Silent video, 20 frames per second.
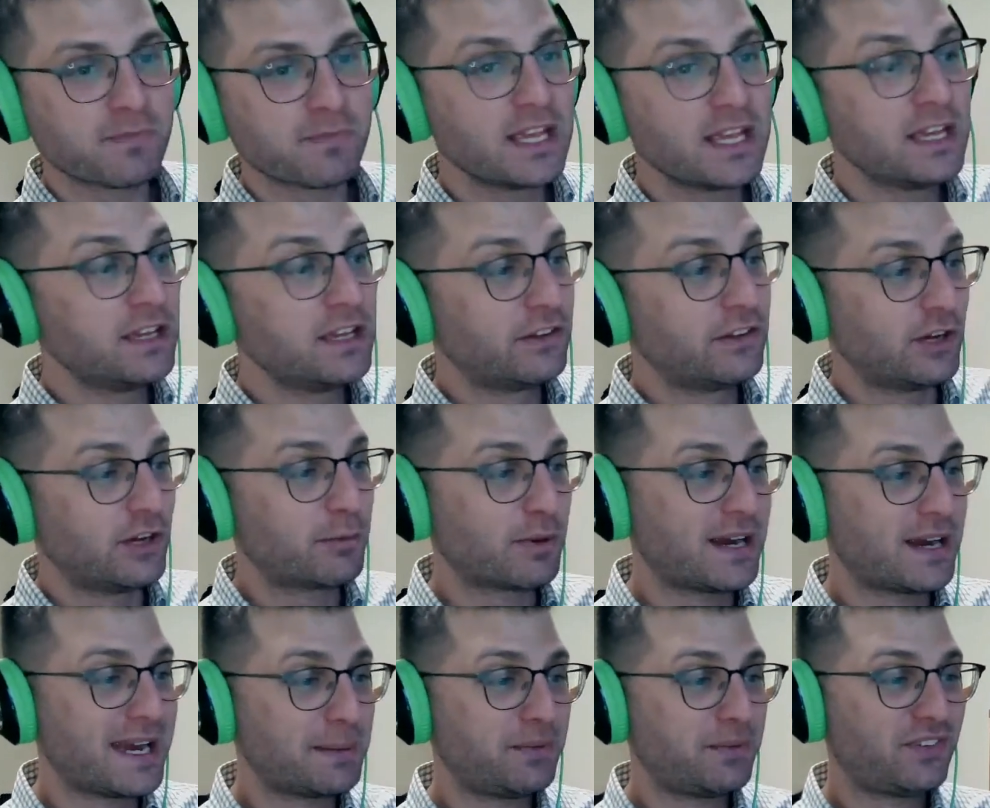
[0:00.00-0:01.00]
So
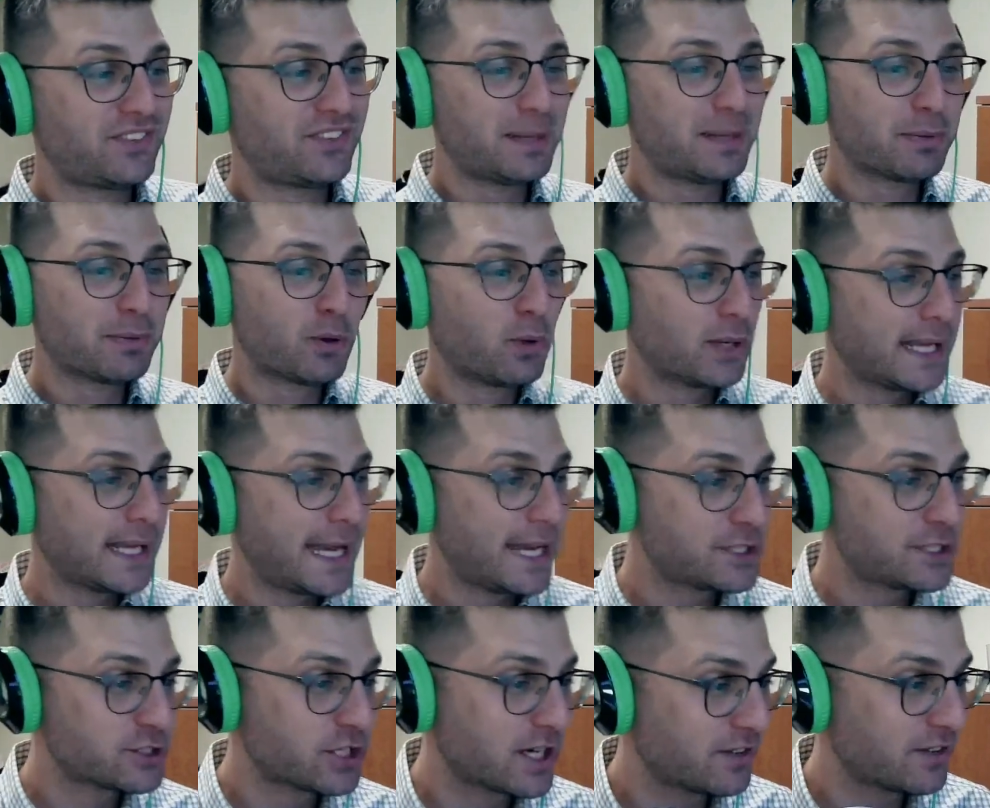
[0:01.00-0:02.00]
perhaps skipper will
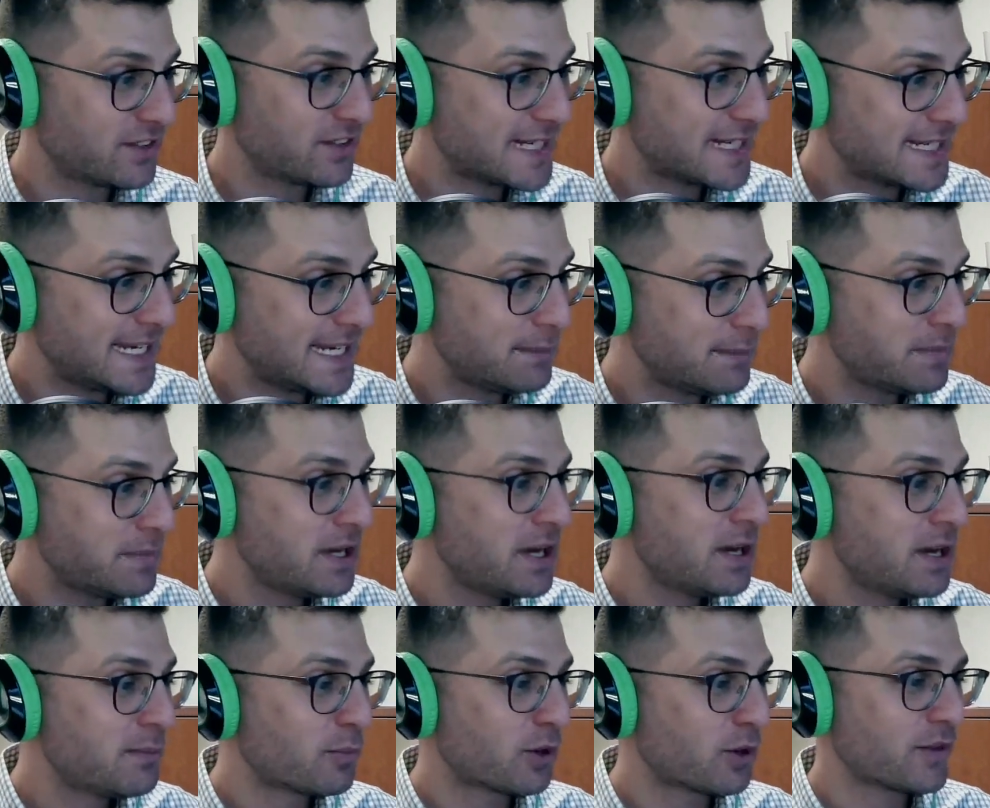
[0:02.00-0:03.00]
catch on as a nickname
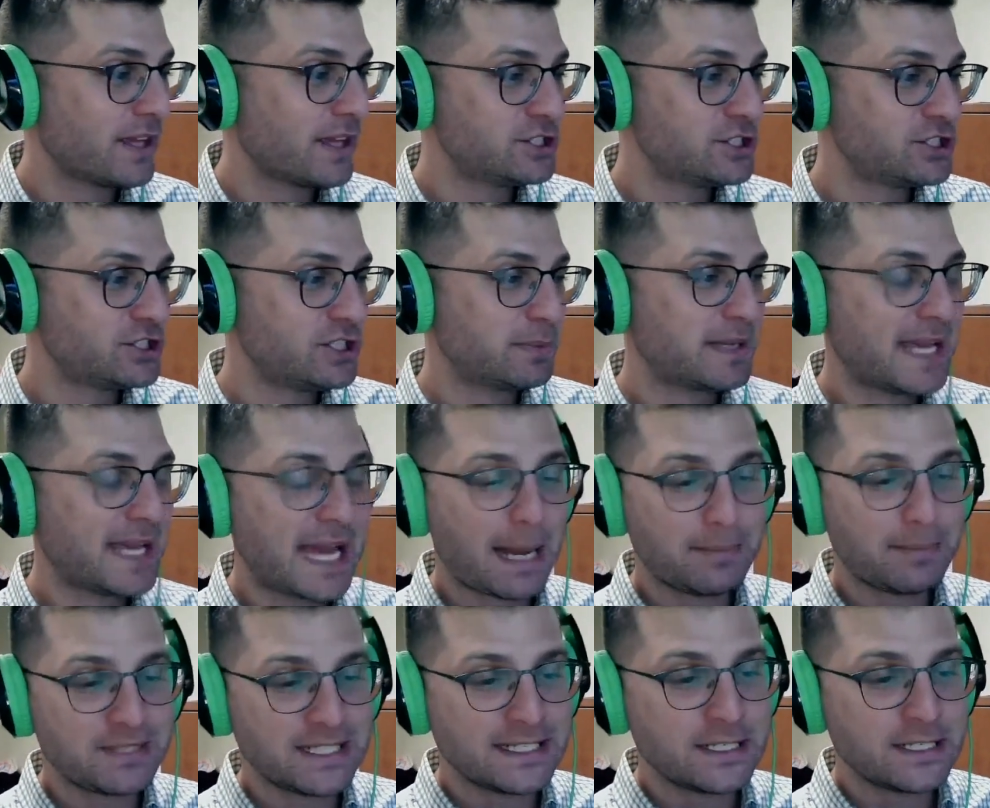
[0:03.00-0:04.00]
more than ship
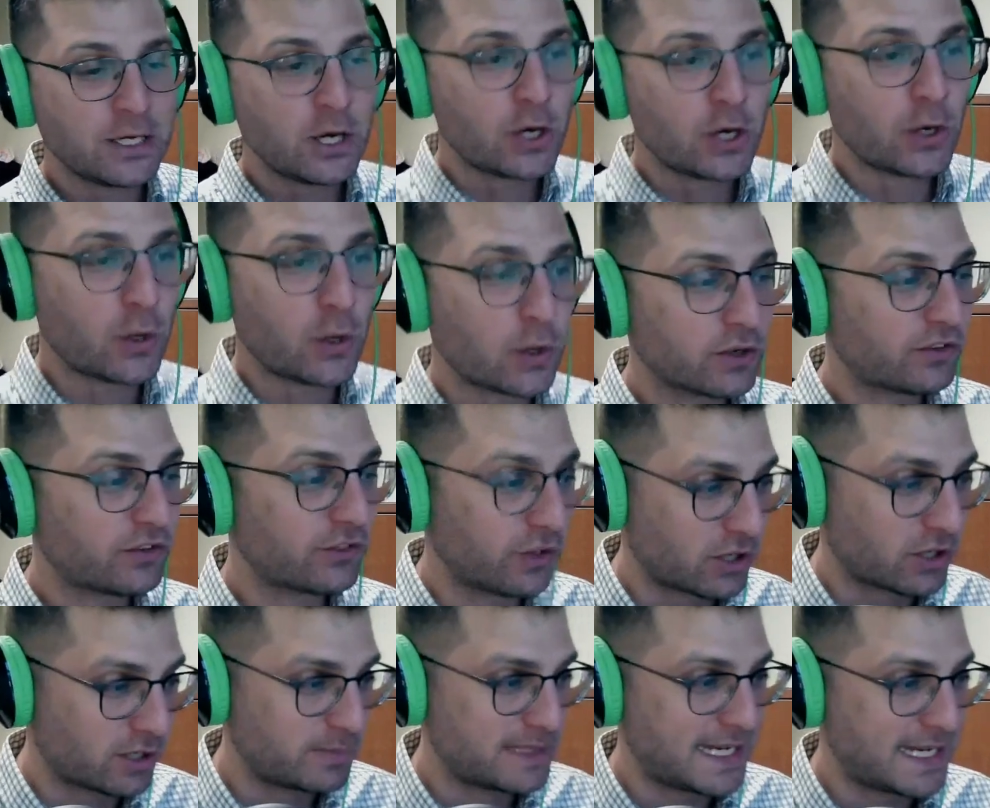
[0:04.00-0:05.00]
captain or
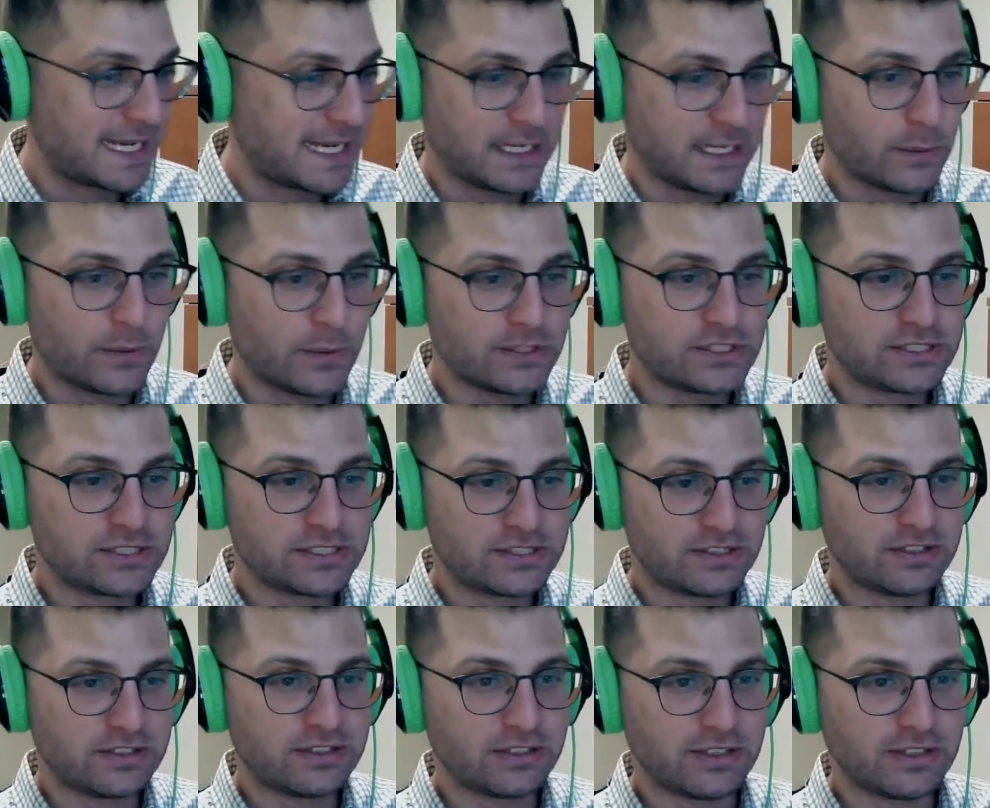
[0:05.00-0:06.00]
startup daddy, which
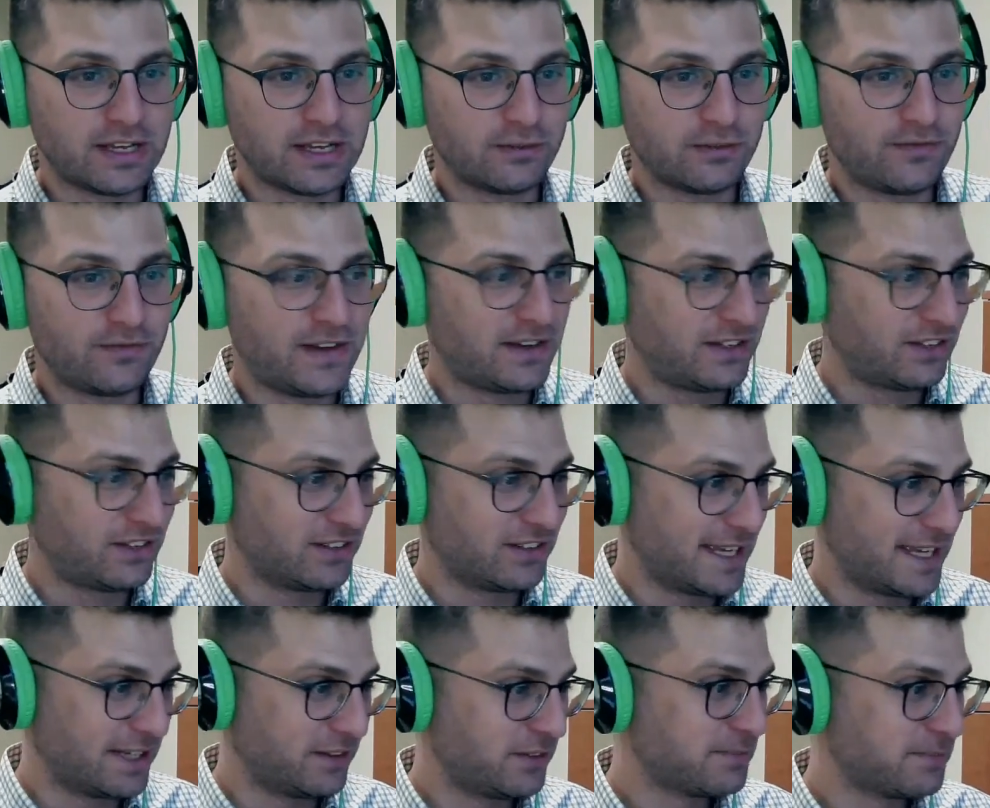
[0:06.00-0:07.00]
still hasn't found its
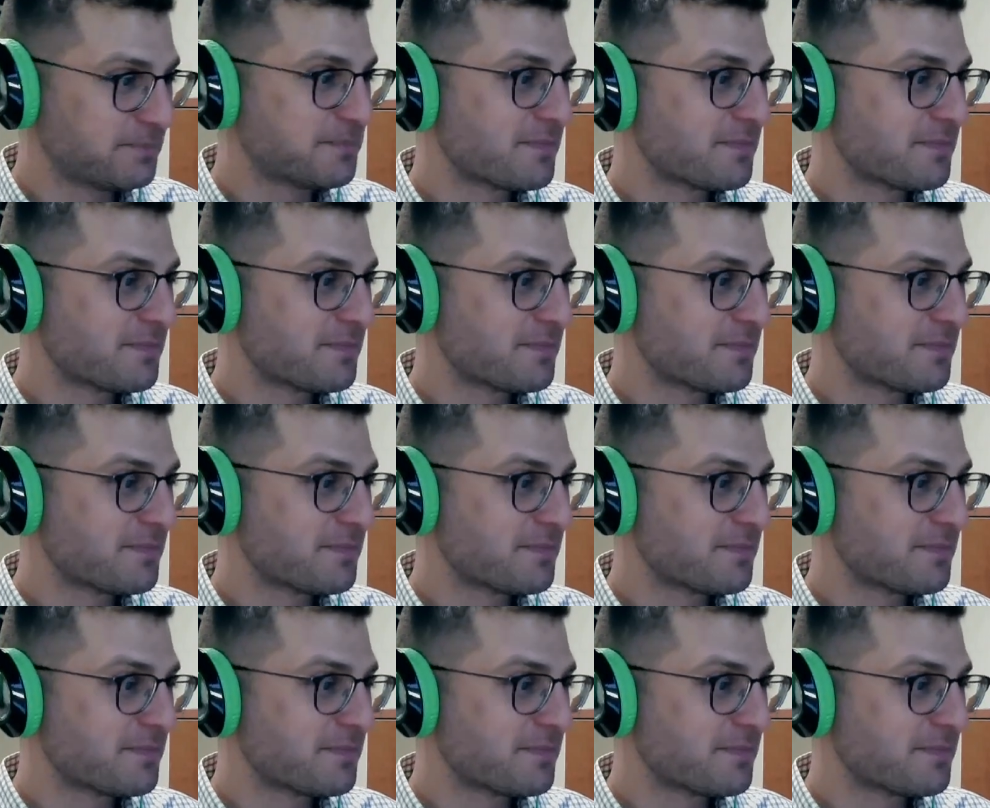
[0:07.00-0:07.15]
legs.